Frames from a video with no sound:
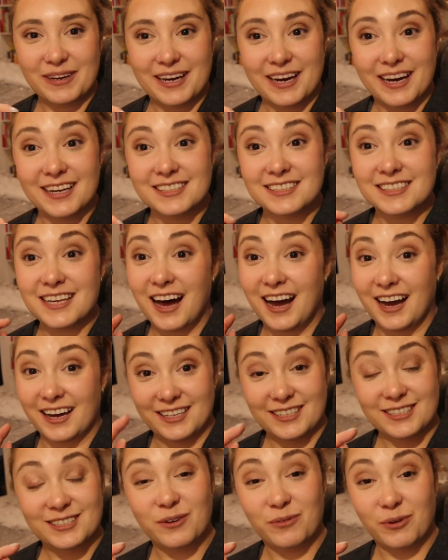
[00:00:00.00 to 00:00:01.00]
because I
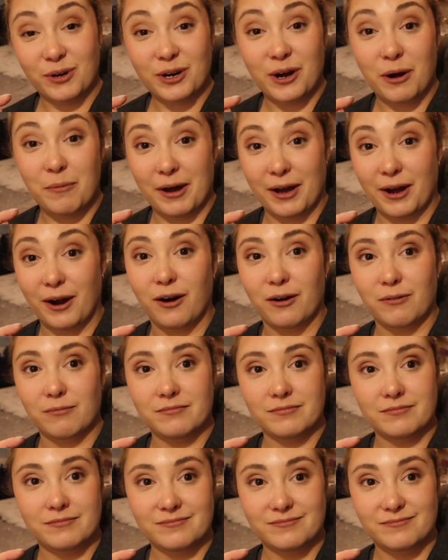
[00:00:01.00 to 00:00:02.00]
need to work on my
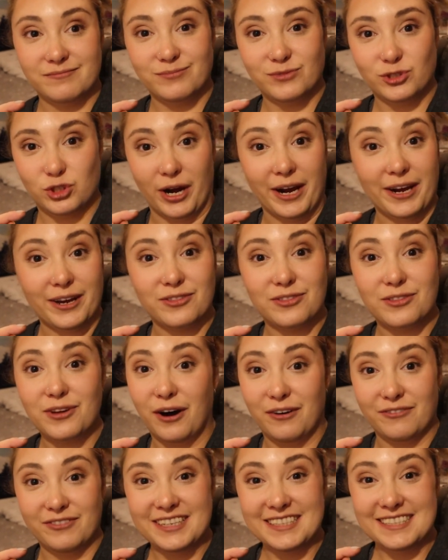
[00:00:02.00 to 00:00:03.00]
arm strength,
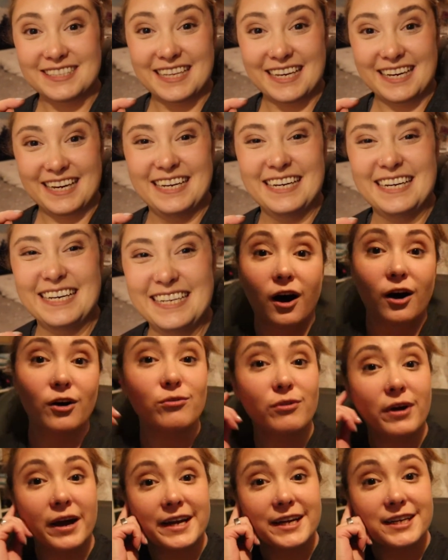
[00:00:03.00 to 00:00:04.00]
obviously.
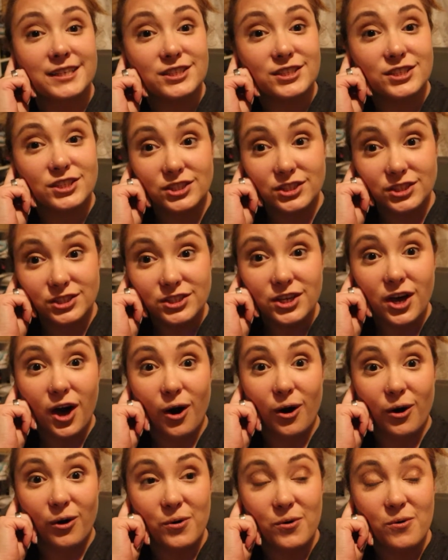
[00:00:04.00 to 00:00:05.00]
All right,
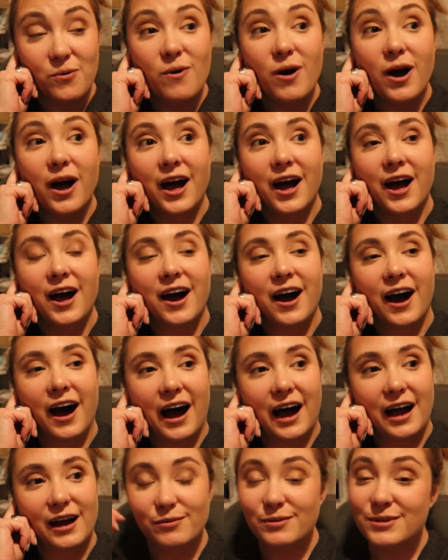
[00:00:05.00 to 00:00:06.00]
so
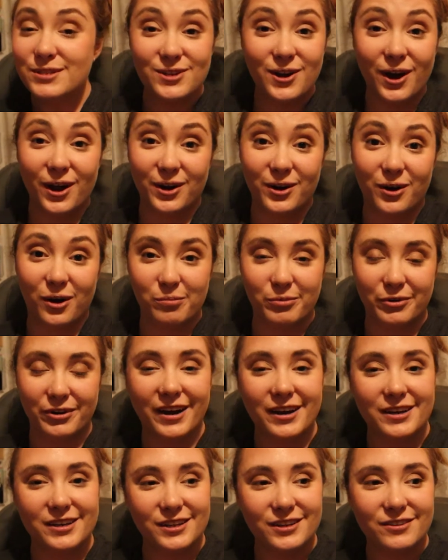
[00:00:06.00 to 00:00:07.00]
I was not at all
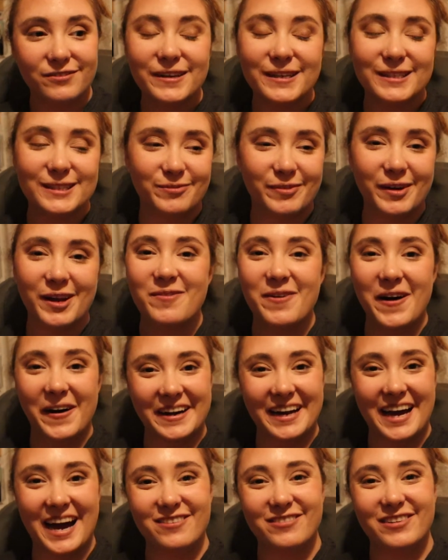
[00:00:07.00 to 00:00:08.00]
productive. It's been
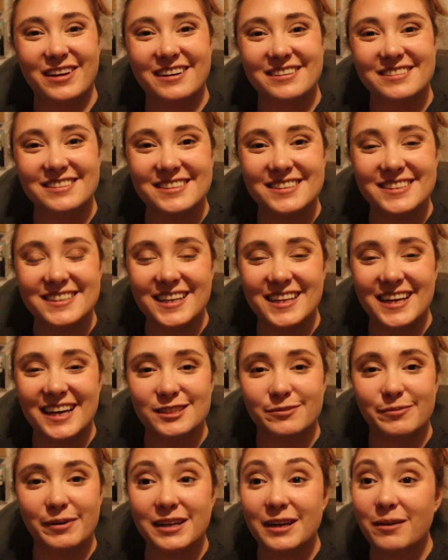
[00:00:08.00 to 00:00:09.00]
about half an hour since I
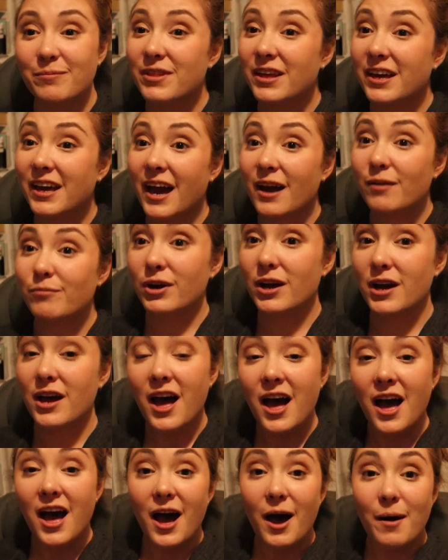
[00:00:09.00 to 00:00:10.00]
last picked up the camera,
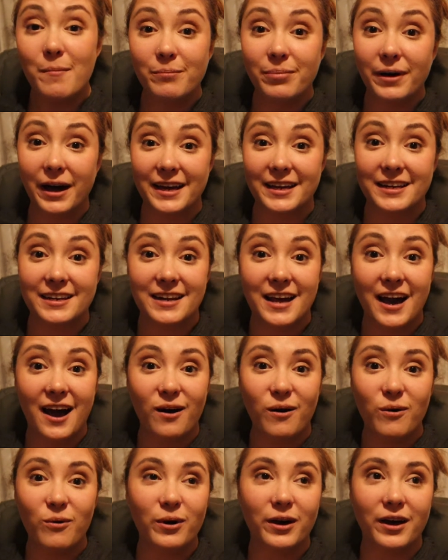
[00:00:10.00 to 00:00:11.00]
but
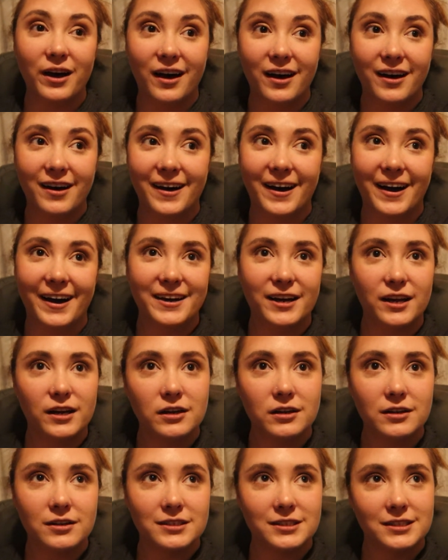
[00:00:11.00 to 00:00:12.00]
now I
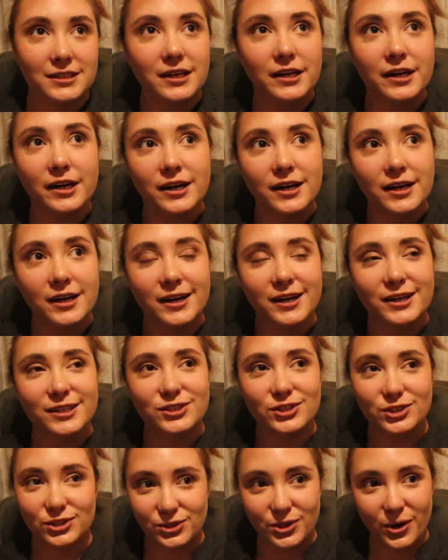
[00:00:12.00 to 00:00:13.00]
gotta cook dinner,
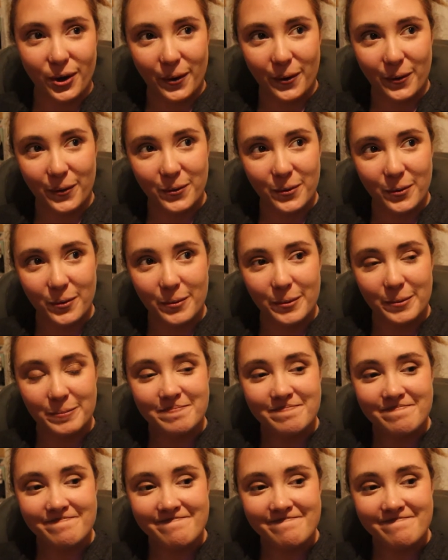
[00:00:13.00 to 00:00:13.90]
so